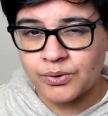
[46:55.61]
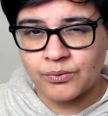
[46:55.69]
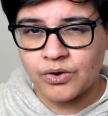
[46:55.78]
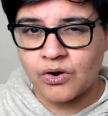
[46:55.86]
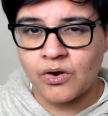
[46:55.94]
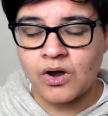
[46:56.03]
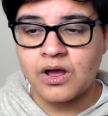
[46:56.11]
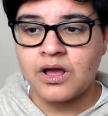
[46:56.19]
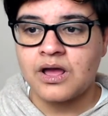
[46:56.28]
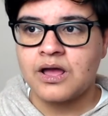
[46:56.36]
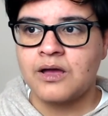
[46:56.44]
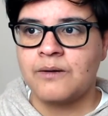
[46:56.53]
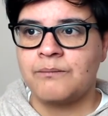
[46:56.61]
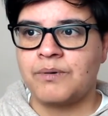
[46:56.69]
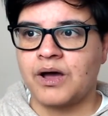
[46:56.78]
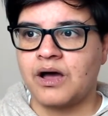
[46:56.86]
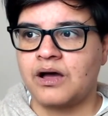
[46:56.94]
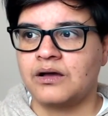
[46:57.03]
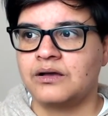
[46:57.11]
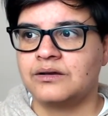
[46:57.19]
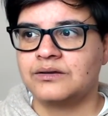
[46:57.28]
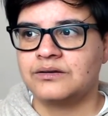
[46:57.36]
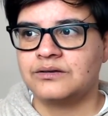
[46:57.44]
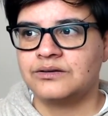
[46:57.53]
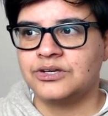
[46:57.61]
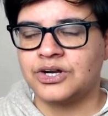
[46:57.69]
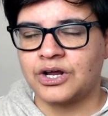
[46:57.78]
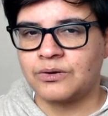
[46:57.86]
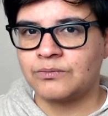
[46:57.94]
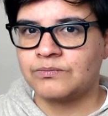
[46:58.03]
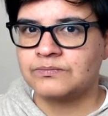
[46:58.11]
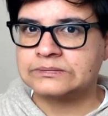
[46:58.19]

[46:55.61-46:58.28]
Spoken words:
or not. But, you know,